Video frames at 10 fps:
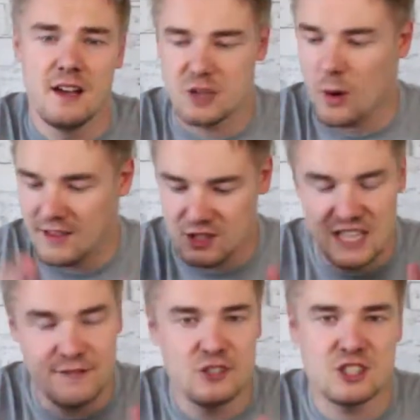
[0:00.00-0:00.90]
So as you've
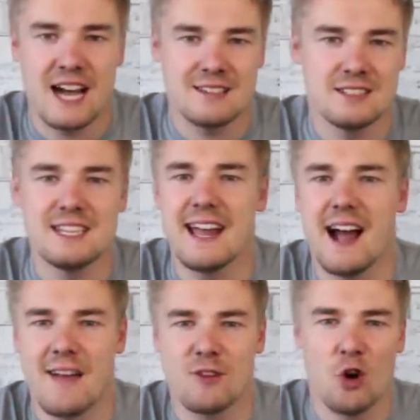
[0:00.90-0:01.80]
seen from the title today,
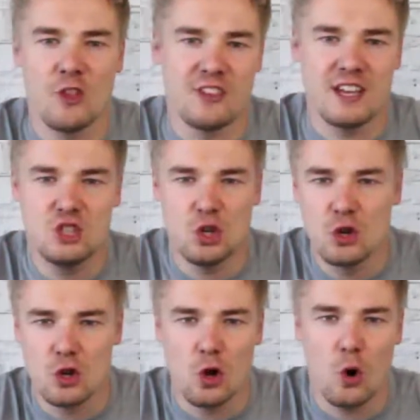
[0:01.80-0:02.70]
I have called this a
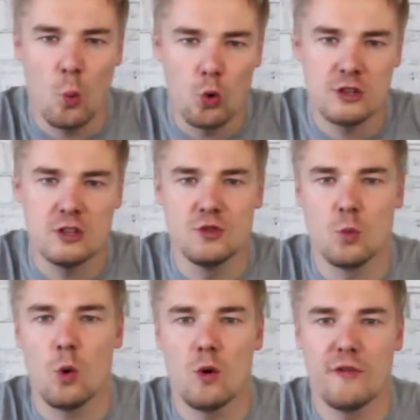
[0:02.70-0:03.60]
jungle or
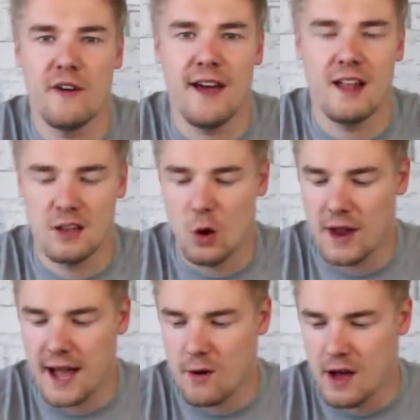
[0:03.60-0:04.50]
woodland warfare
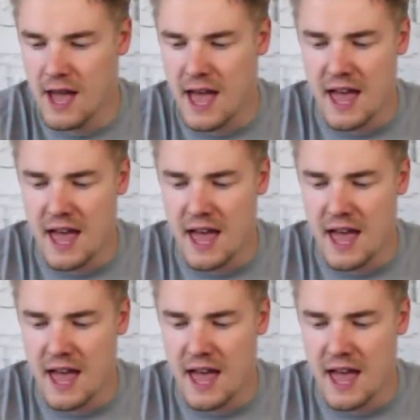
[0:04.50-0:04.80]
loadout.